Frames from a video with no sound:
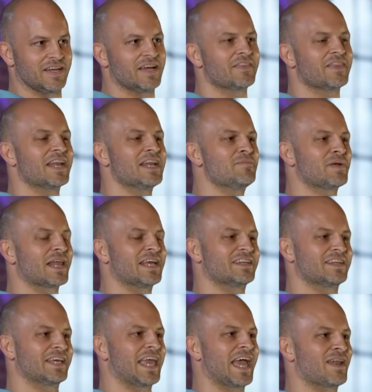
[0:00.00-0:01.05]
Then he played
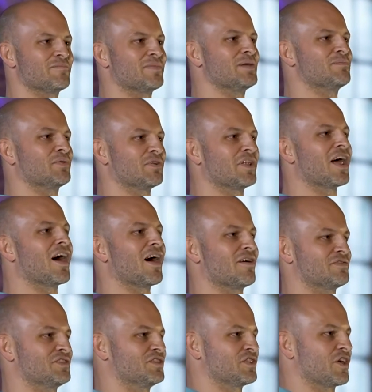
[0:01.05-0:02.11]
it again. People
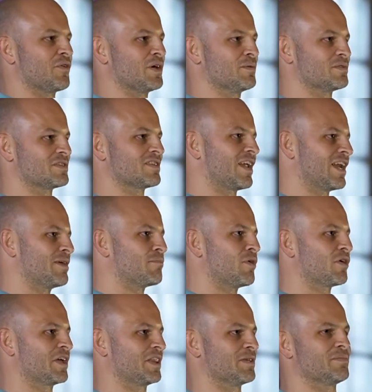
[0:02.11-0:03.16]
laughed as though he was slightly
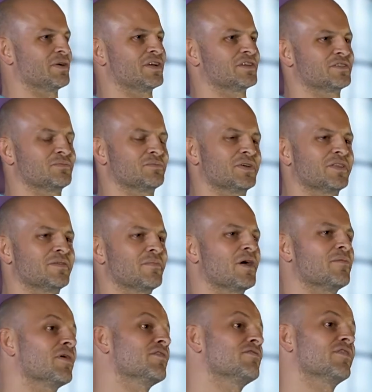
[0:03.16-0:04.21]
mocking the person with the
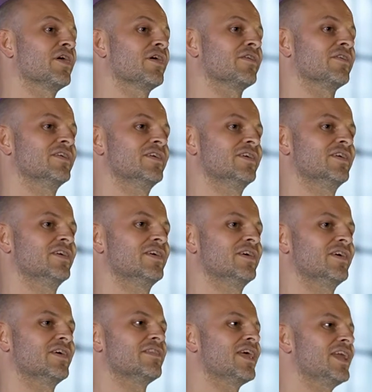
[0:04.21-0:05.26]
mobile phone.
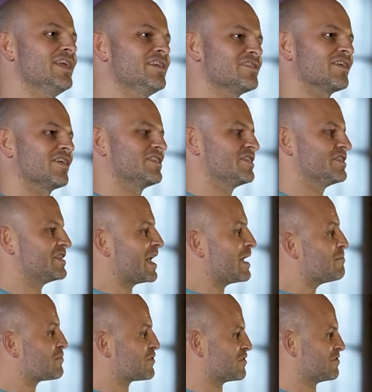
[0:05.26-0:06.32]
Then he started to
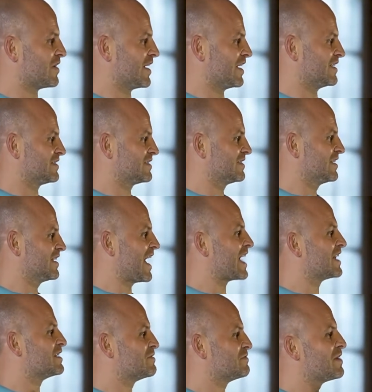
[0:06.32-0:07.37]
improvise
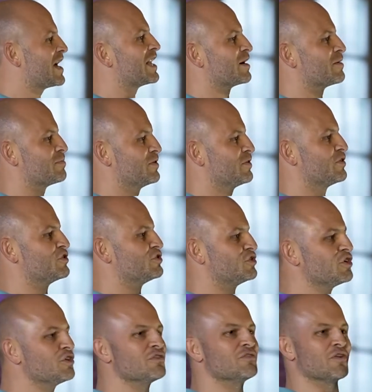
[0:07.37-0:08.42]
and develop the
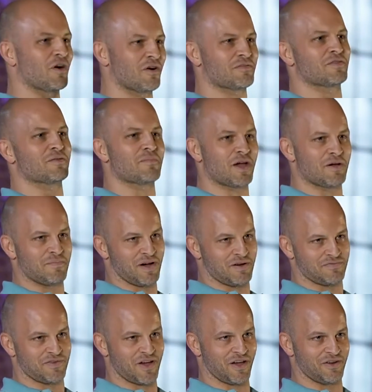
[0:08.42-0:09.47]
tune of the mobile
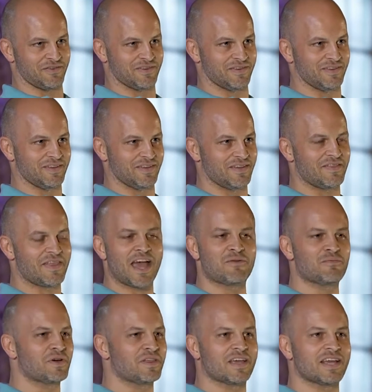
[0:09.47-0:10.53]
phone. Then,
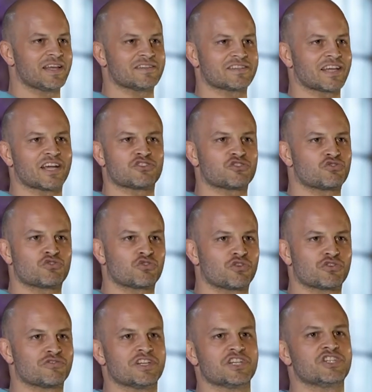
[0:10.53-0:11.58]
with his
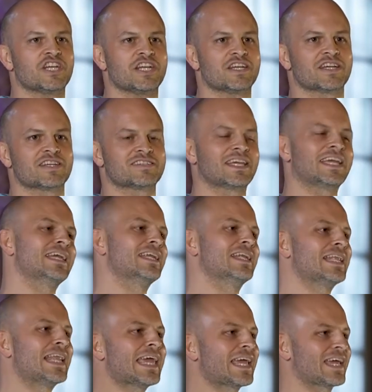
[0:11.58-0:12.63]
extraordinary genius, he
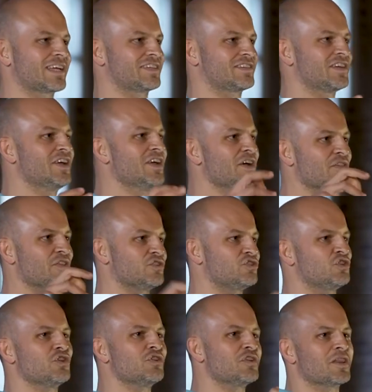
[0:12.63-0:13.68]
linked the
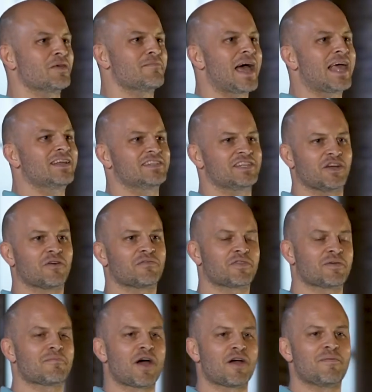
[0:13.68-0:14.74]
tune and the melody of the
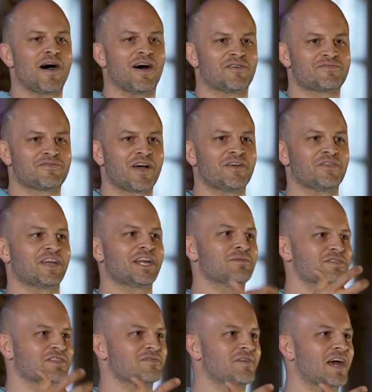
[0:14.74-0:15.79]
mobile phone that he
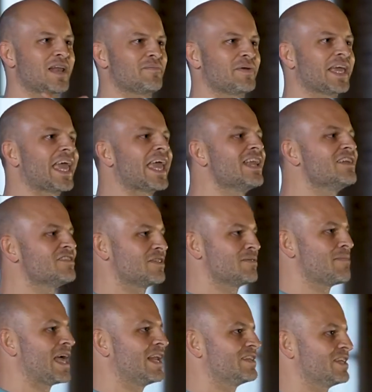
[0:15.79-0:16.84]
was developing into the
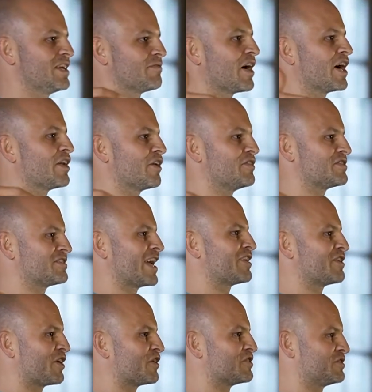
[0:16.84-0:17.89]
melody of I Don't Stand
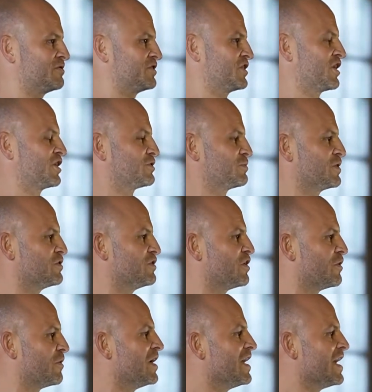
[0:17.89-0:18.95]
a Ghost of a Chance with
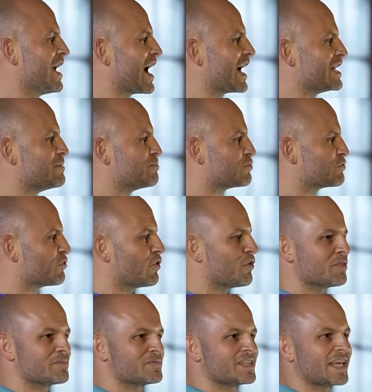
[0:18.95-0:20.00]
You. And he brought
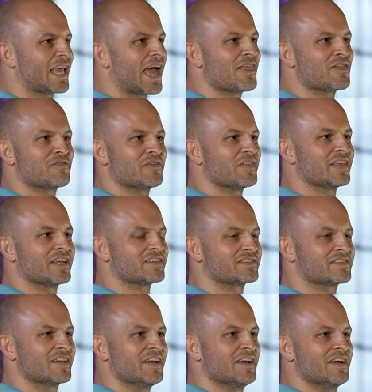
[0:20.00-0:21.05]
them together in
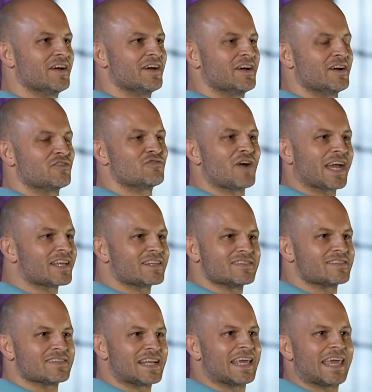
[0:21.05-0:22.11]
this
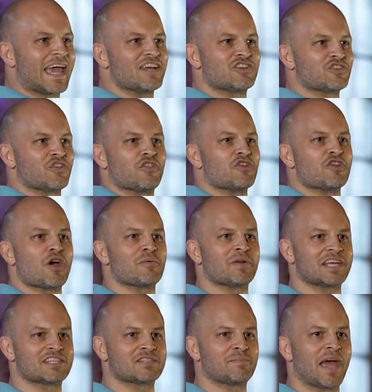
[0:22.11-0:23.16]
reconciliation that no one
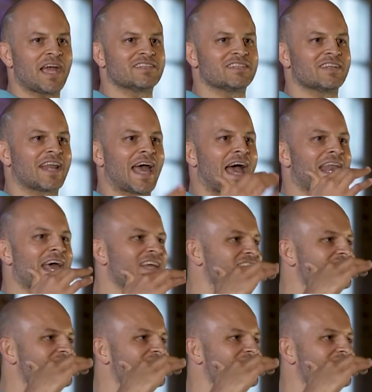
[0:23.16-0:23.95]
expected. And as